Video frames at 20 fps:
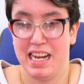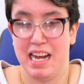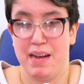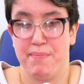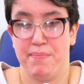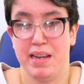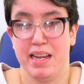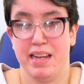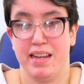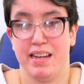
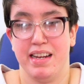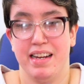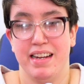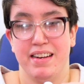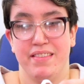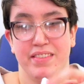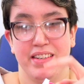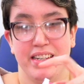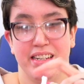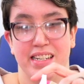hot pink
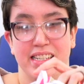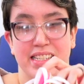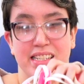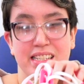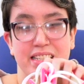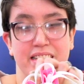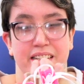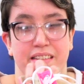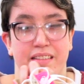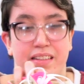Converse,
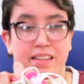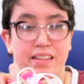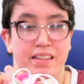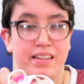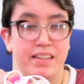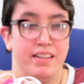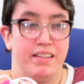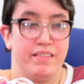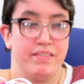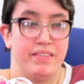
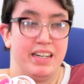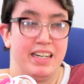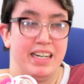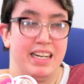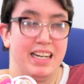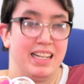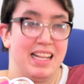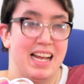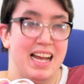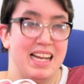
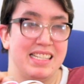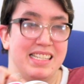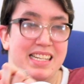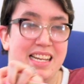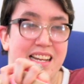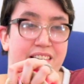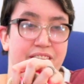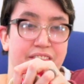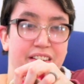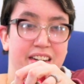very
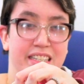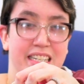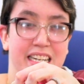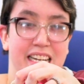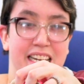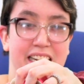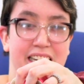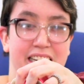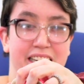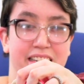classic,
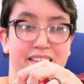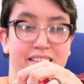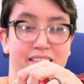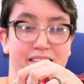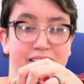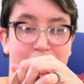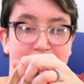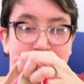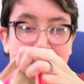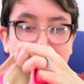very
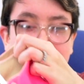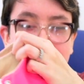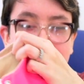cute.